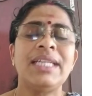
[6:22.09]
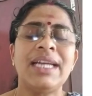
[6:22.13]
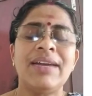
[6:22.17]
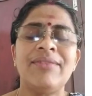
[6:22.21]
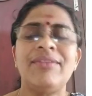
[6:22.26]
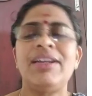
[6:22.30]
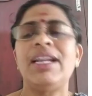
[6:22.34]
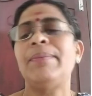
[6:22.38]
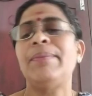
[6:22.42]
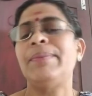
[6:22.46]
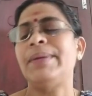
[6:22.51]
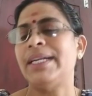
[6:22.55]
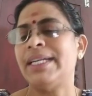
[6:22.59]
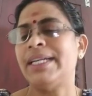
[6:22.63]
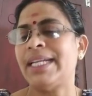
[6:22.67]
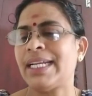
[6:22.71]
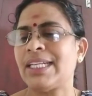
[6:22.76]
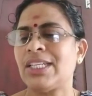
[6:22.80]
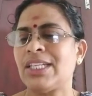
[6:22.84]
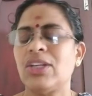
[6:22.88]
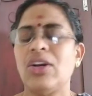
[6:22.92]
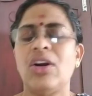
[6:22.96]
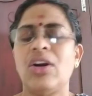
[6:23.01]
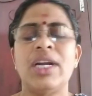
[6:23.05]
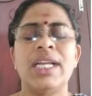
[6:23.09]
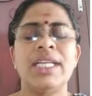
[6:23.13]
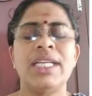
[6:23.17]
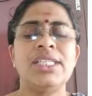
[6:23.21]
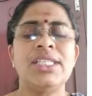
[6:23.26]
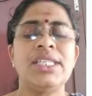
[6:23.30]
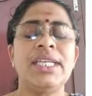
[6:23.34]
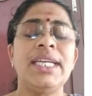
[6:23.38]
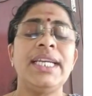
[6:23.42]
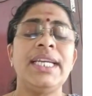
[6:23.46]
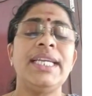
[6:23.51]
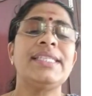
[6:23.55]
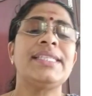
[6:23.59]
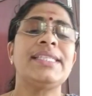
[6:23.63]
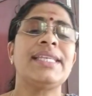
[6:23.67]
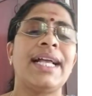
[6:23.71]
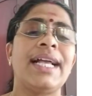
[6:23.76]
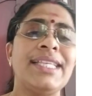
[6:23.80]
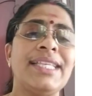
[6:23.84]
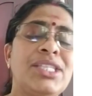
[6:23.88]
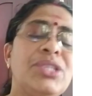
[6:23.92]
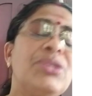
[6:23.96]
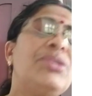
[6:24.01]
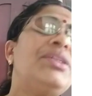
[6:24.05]
developed technology is
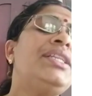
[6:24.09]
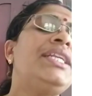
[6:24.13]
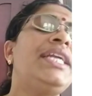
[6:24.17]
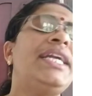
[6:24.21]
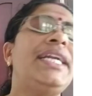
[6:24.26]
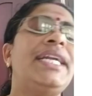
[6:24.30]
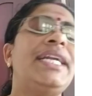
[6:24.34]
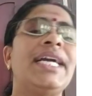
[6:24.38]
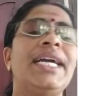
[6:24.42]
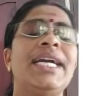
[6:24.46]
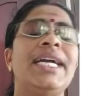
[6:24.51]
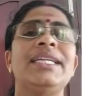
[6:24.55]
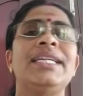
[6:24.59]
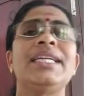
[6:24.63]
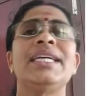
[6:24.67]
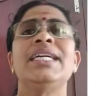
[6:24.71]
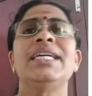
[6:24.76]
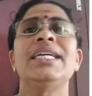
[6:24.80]
also needed